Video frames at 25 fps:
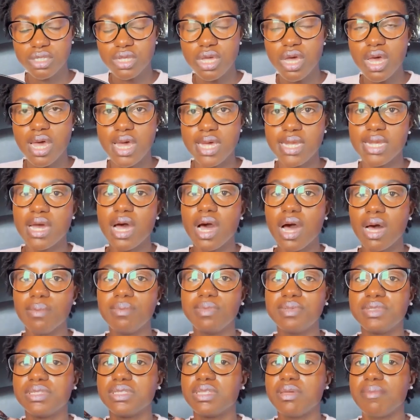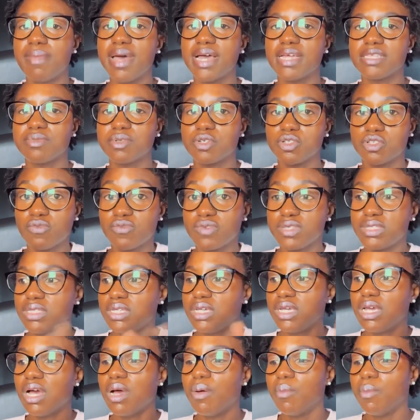turned it up to the max because
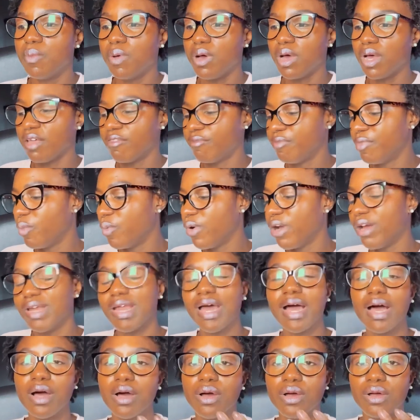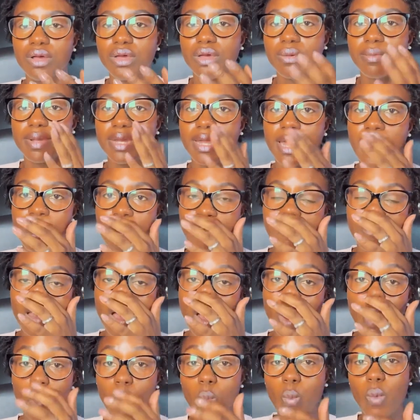obviously I've been wearing it at home and I have
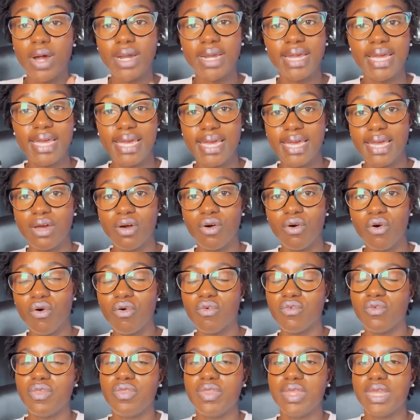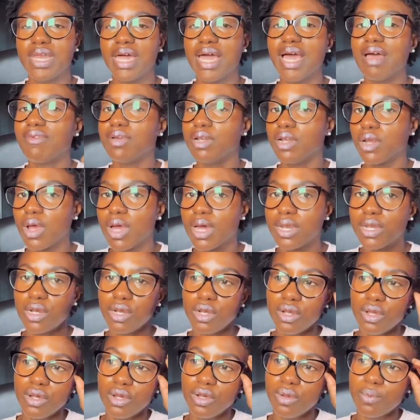one ear off and then I have it kind of
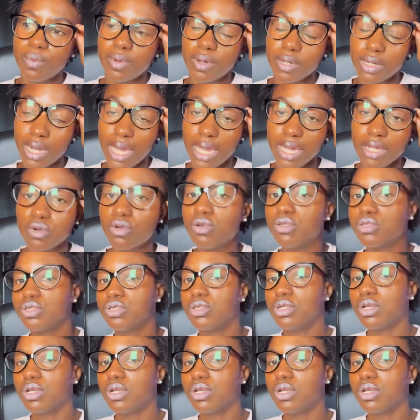low, but like not too